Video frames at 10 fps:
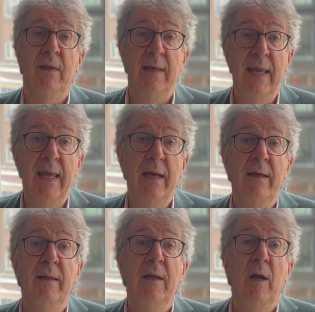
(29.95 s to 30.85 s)
And
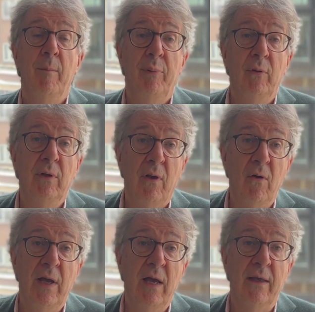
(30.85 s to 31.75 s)
here, Paul
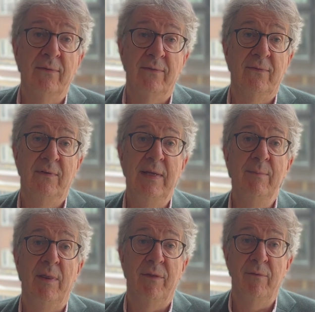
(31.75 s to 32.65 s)
Longhurst's
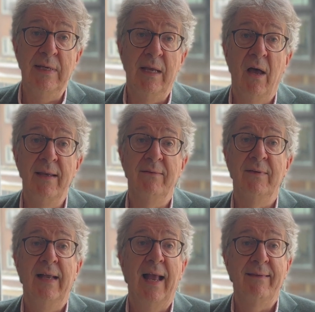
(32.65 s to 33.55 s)
team at Three
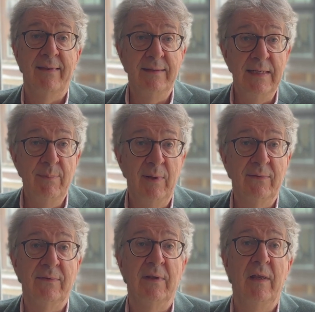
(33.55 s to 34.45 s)
Kites has the
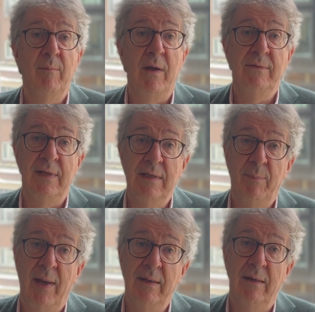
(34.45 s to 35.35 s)
deepest and most
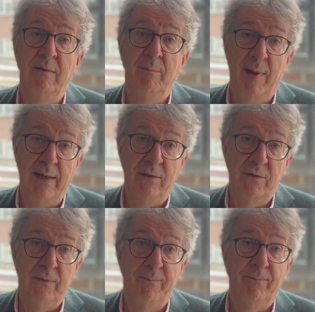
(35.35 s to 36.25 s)
independent
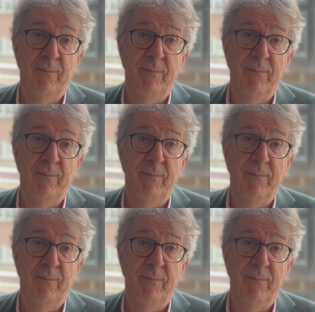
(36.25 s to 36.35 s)
bench.